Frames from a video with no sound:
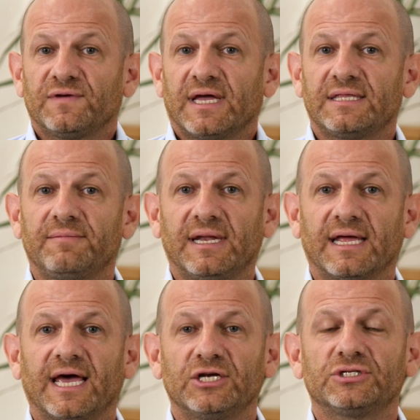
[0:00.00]
forget their
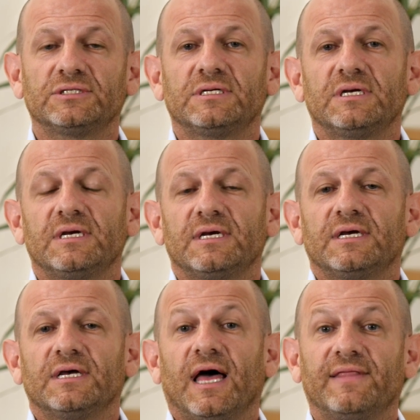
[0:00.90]
medication.
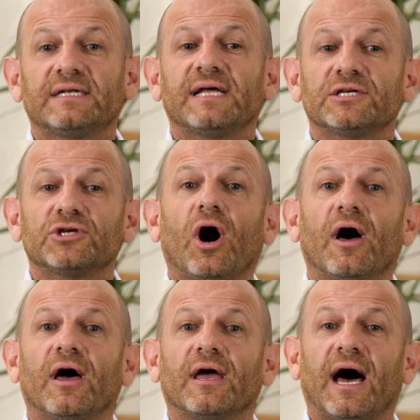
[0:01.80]
And that does
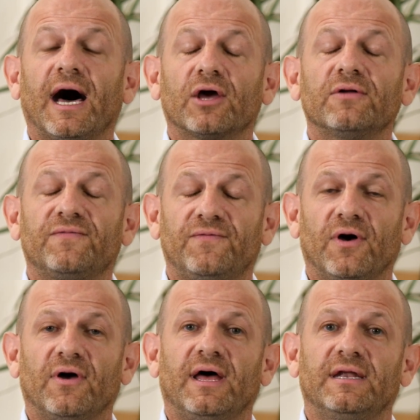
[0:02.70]

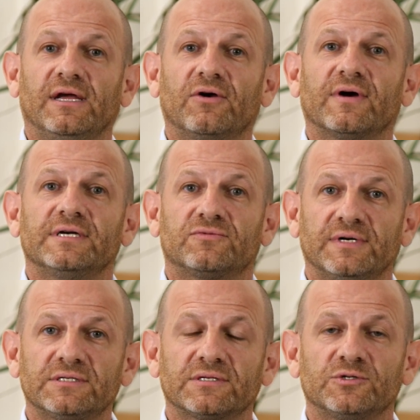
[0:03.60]
confer an increased
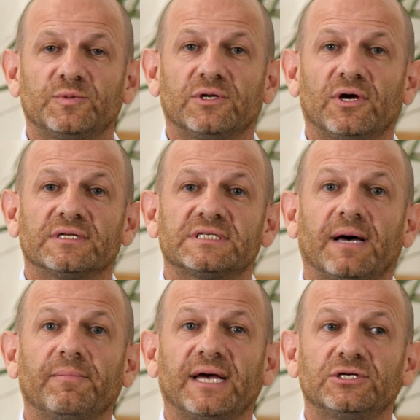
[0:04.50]
risk because we know that
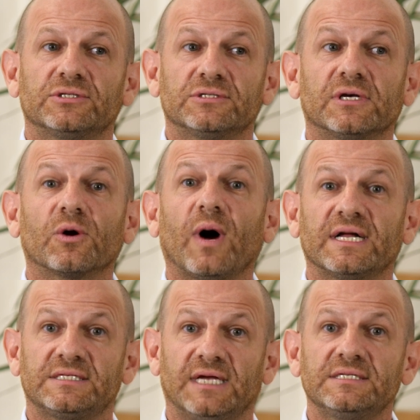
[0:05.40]
some patients are
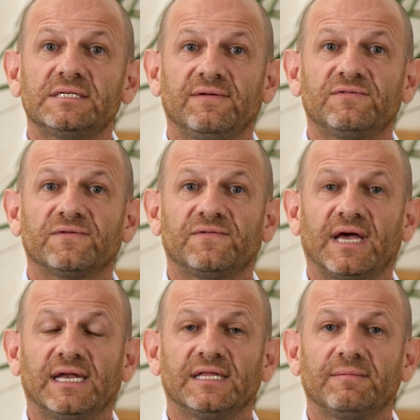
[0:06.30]
quite sensitive to
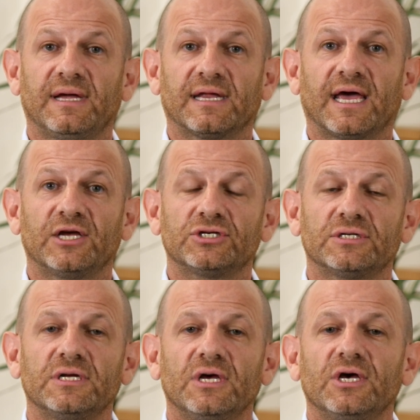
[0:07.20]
forgetting their
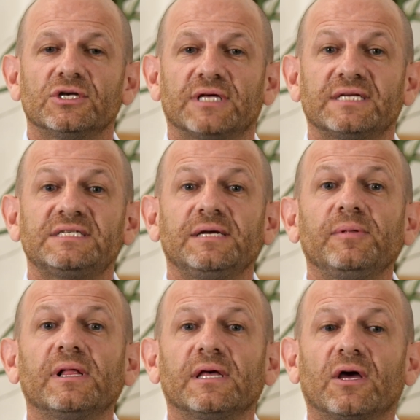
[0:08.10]
medication. So that's
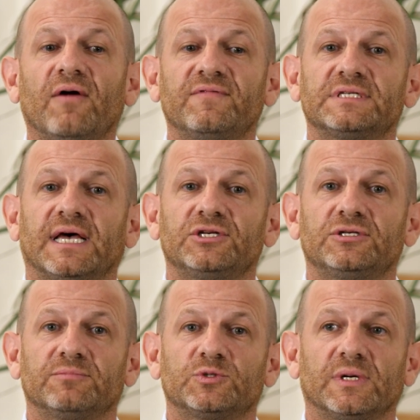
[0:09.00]
typically a
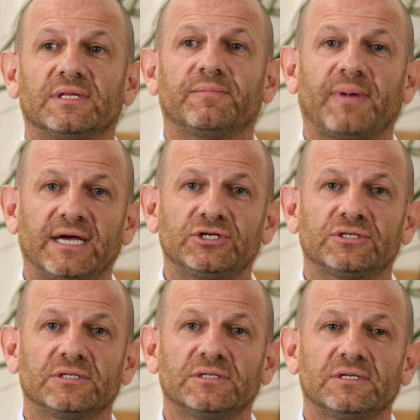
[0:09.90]
conversation between the
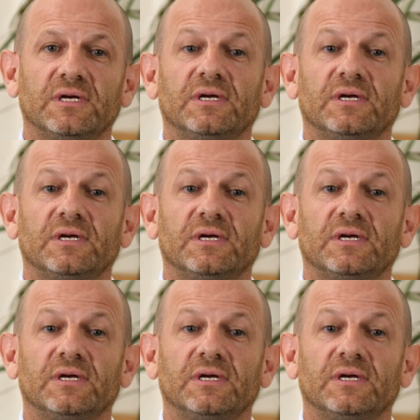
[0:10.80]
patient,